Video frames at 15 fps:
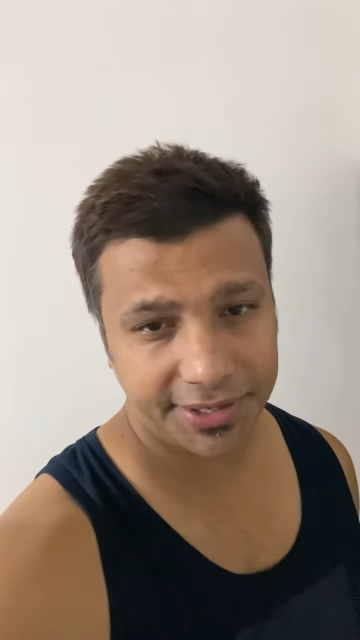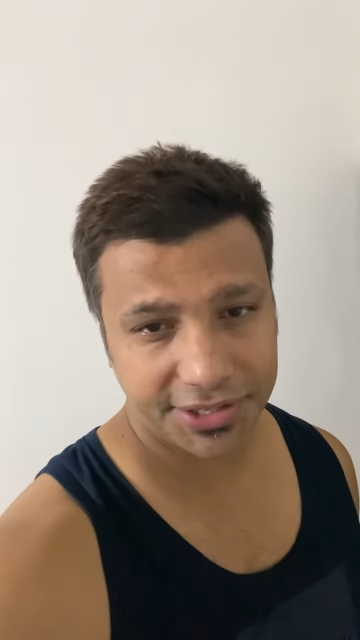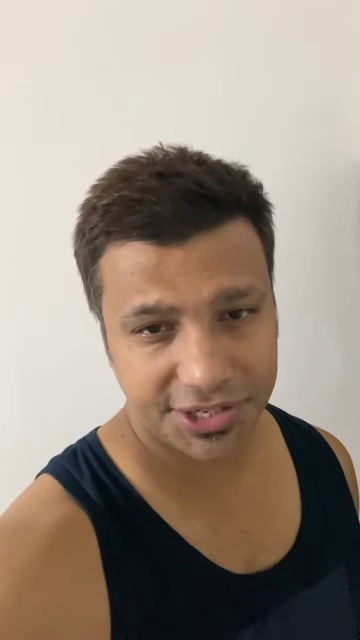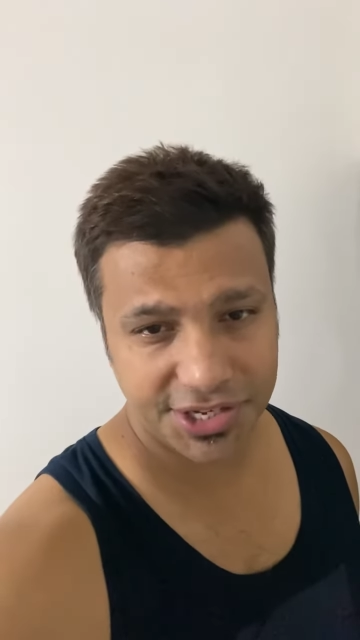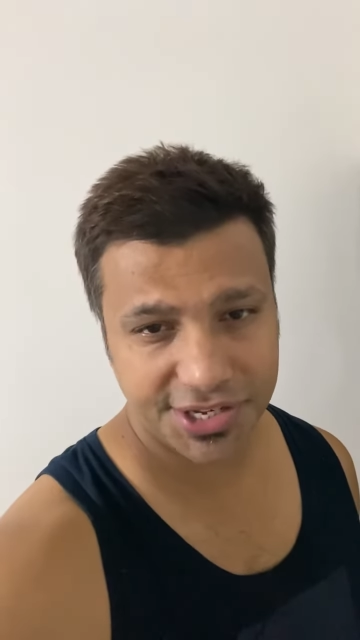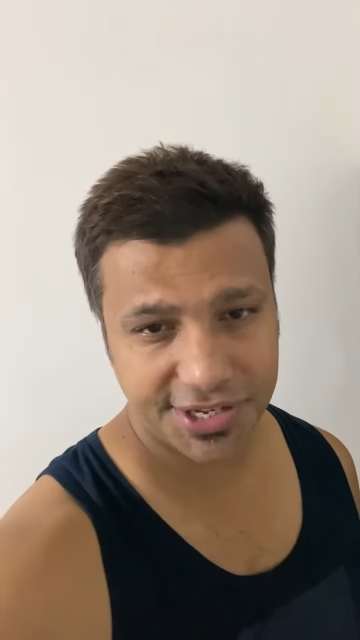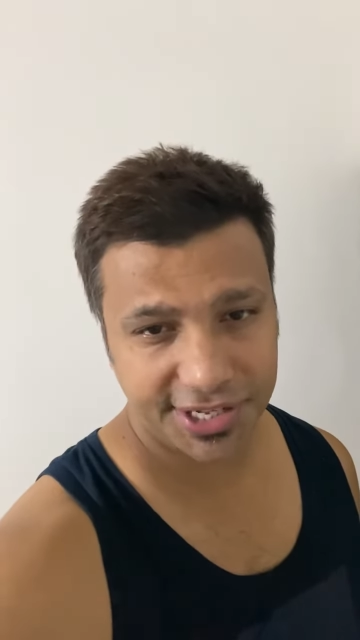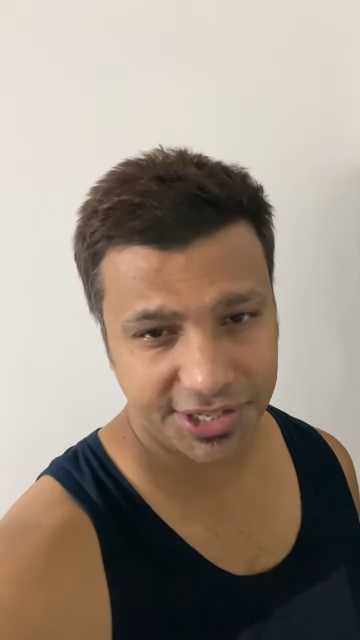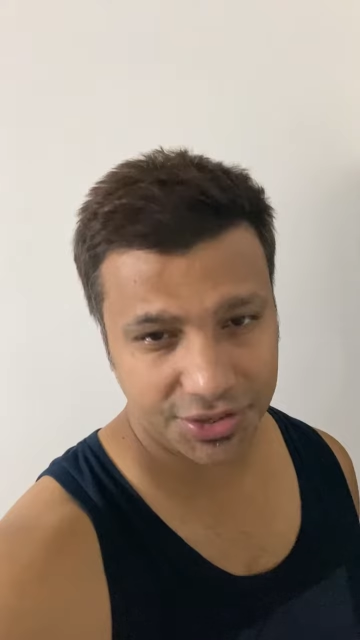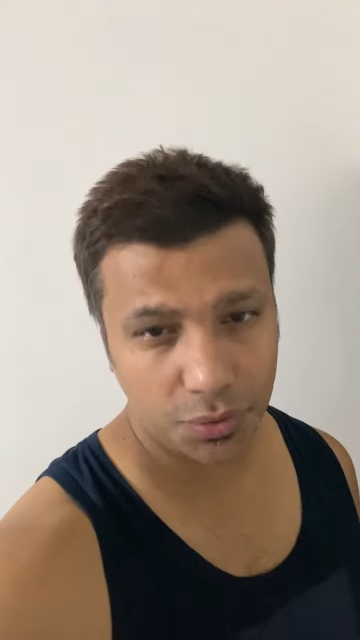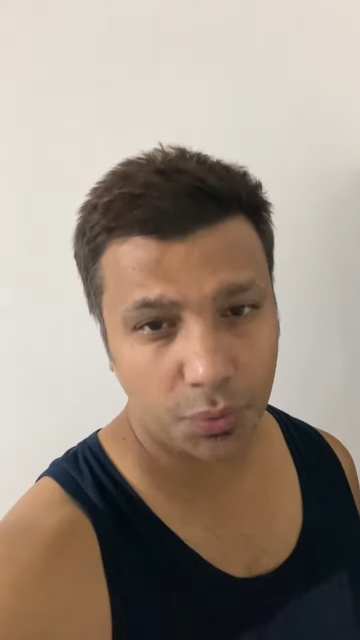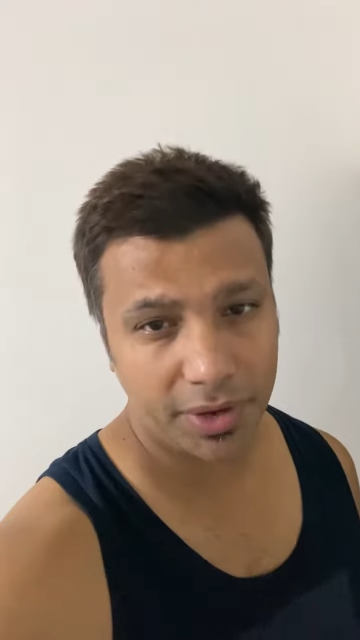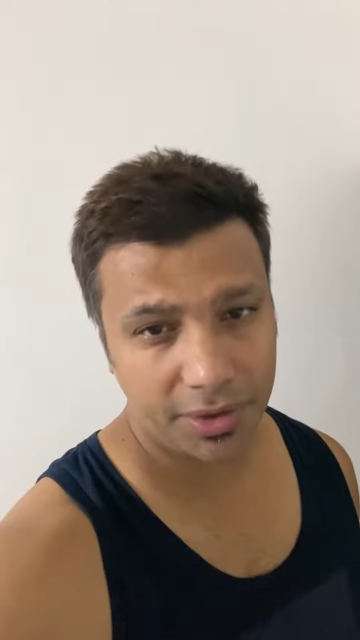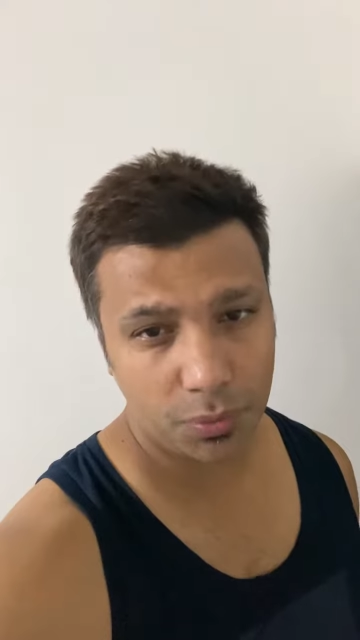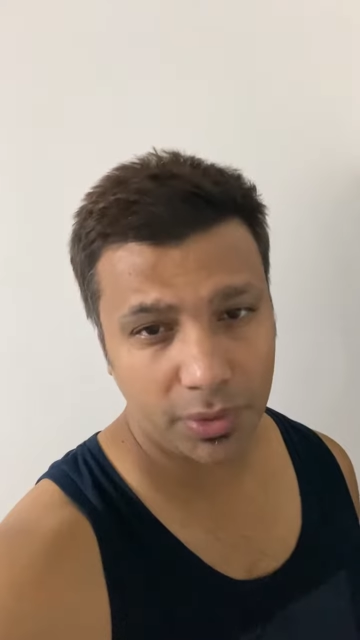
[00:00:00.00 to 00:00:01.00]
it's a
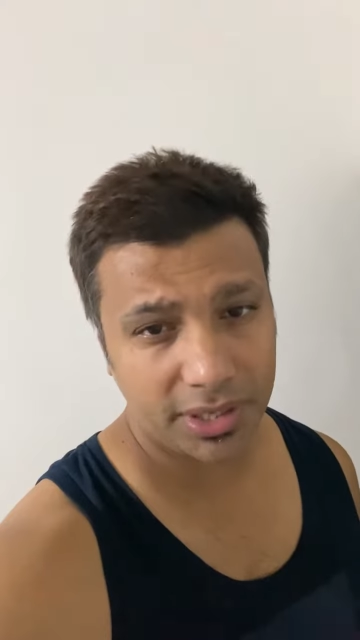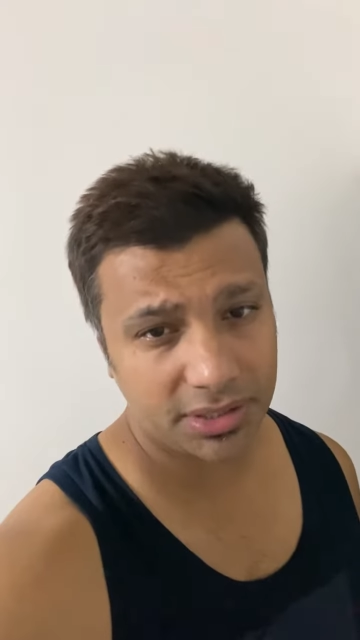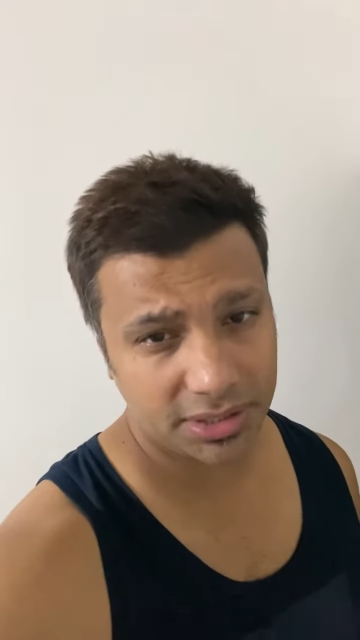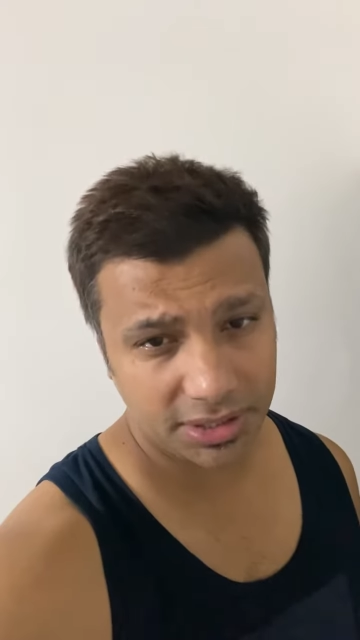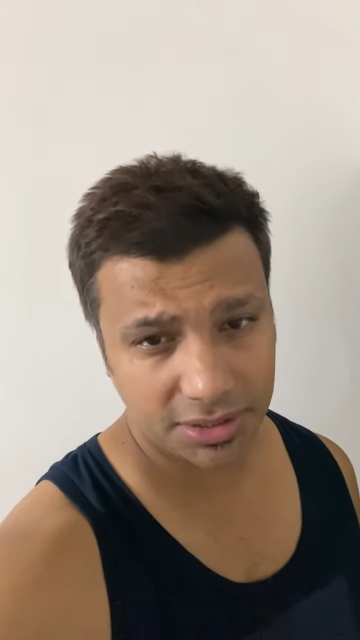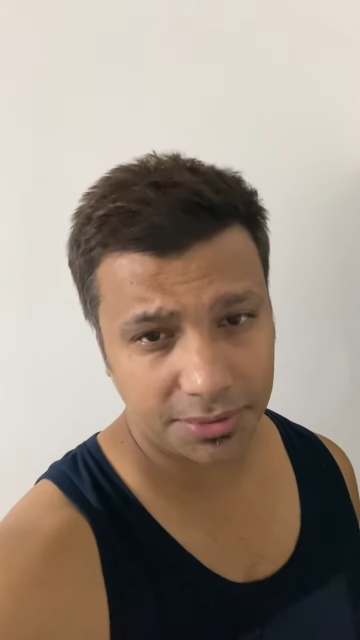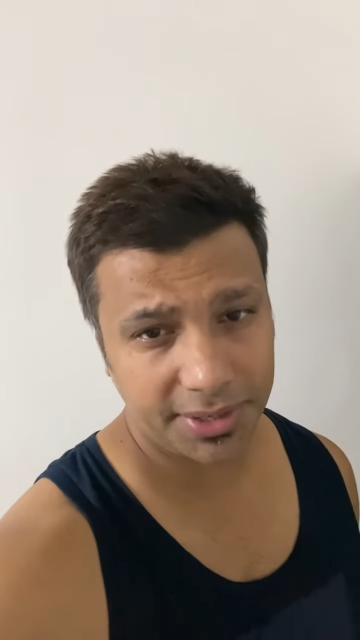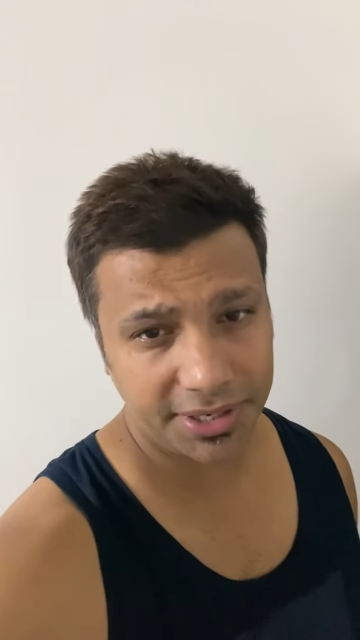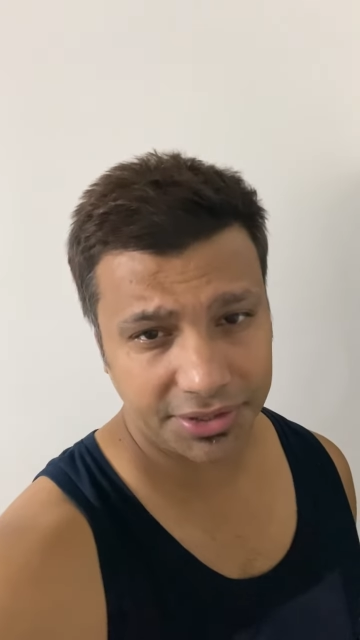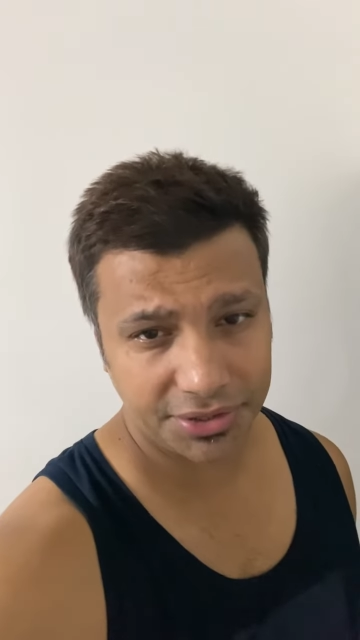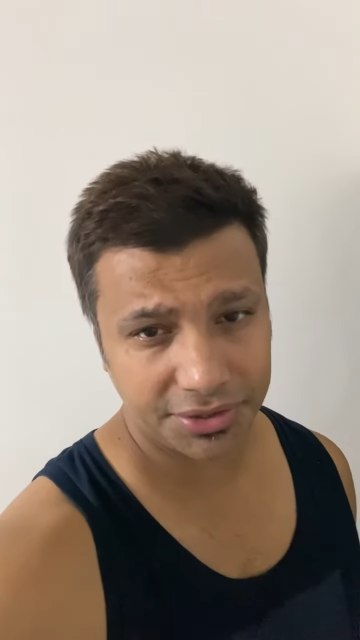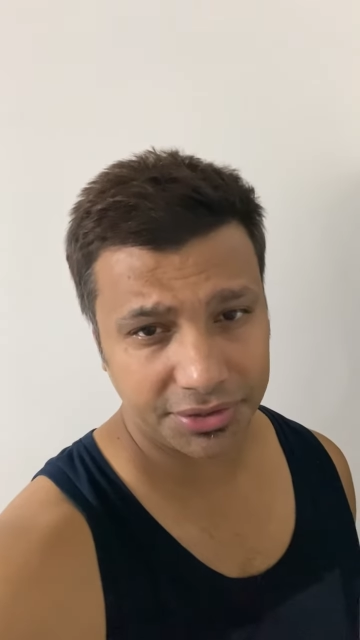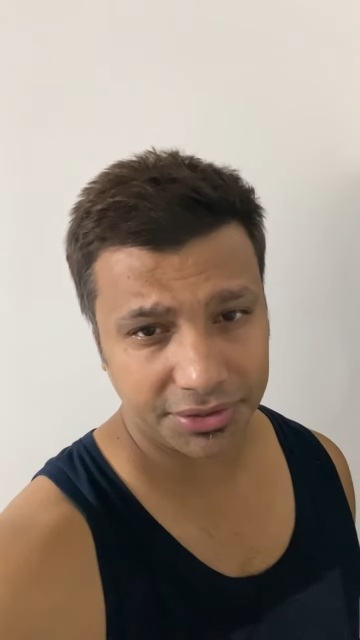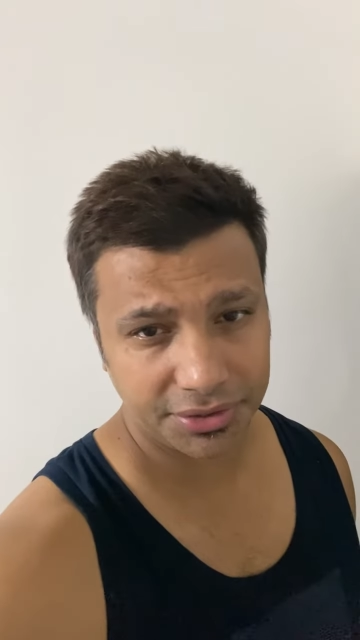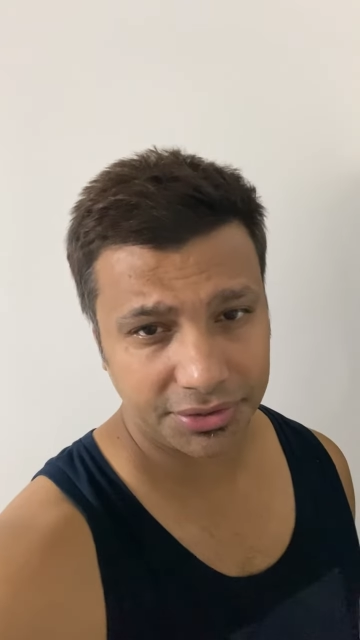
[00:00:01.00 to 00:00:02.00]
win-win
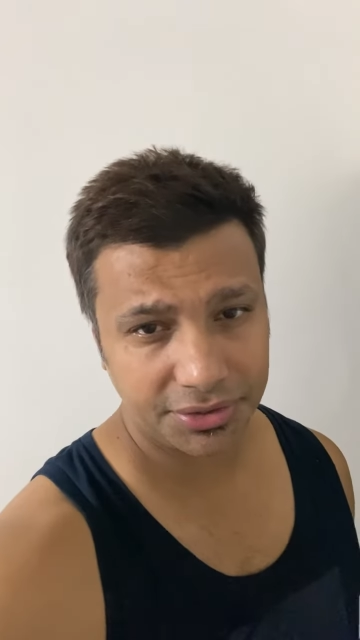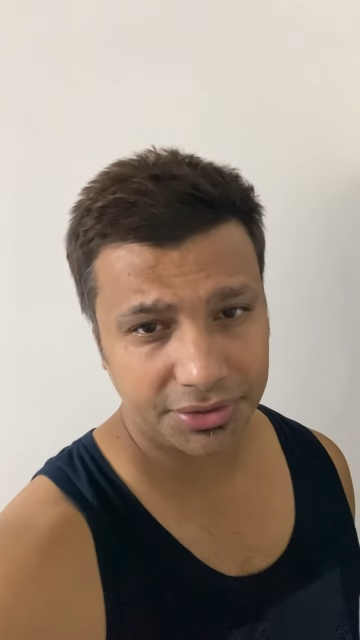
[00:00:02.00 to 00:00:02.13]
situation.